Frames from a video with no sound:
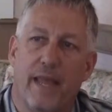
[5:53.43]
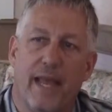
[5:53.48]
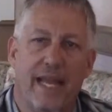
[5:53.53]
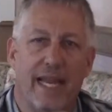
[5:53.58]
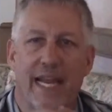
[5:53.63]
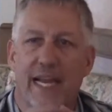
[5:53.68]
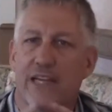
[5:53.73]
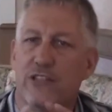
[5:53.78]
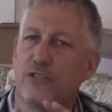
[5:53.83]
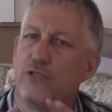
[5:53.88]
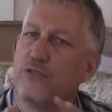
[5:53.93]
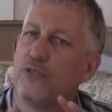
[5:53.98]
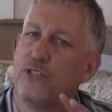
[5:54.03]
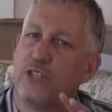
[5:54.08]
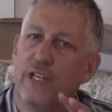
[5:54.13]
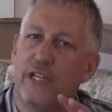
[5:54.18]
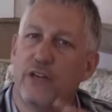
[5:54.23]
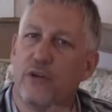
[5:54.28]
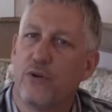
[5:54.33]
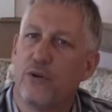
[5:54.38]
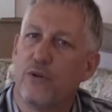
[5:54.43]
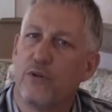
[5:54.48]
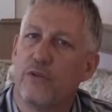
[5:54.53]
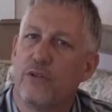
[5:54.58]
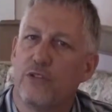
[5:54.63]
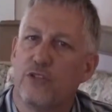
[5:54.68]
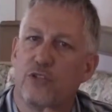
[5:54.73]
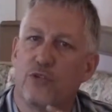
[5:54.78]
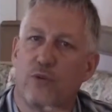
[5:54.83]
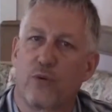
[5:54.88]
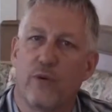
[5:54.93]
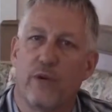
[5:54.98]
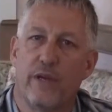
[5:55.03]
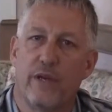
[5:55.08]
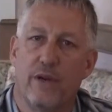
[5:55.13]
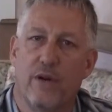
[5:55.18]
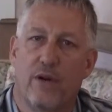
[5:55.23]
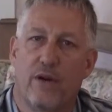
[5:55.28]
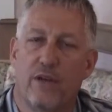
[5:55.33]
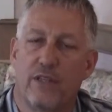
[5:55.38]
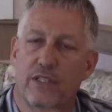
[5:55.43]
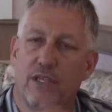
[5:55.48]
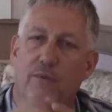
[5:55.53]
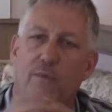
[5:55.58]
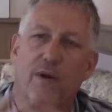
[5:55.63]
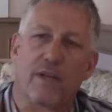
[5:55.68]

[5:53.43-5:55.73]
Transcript: I asked her if she'd heard the story at all because